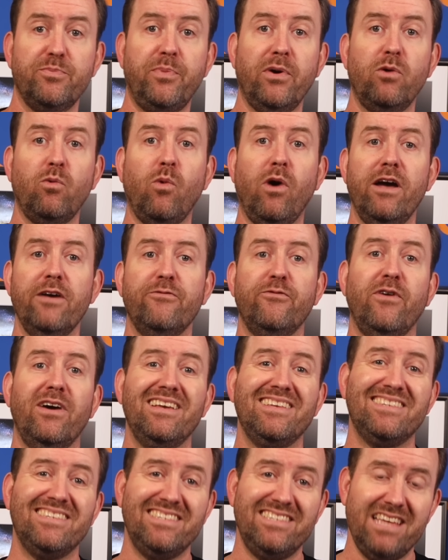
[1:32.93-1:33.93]
but Wi-Fi
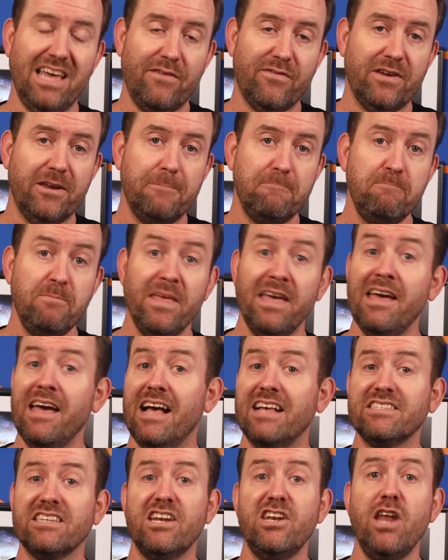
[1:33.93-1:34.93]
7
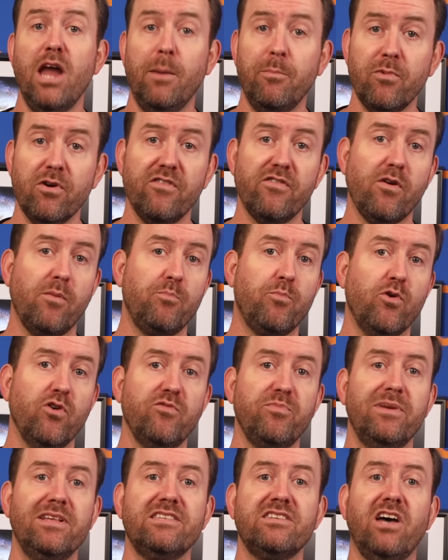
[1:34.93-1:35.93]
has a number of
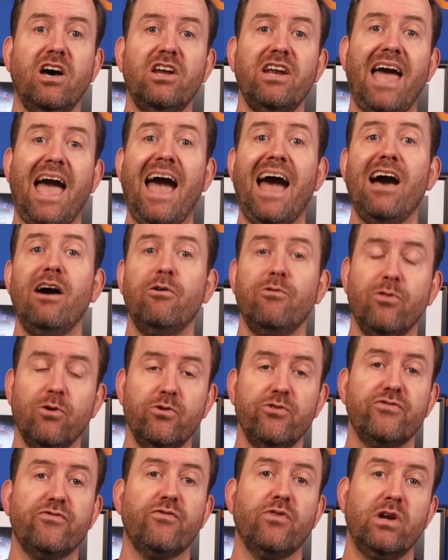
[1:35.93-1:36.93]
improvements on how
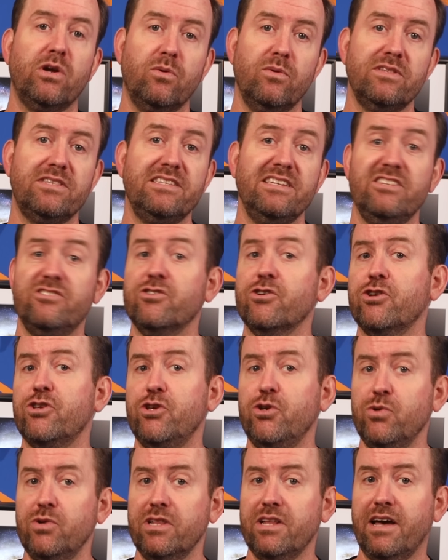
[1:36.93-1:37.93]
those frequencies are
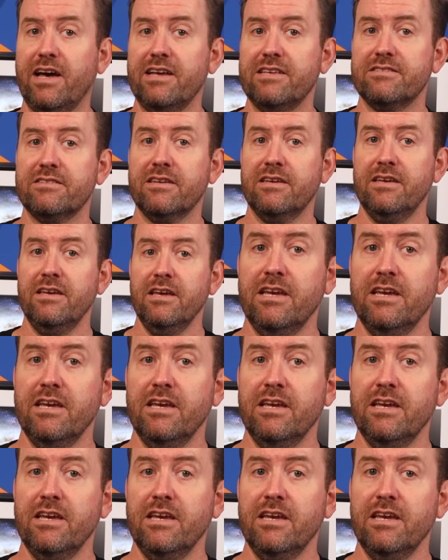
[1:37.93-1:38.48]
utilized.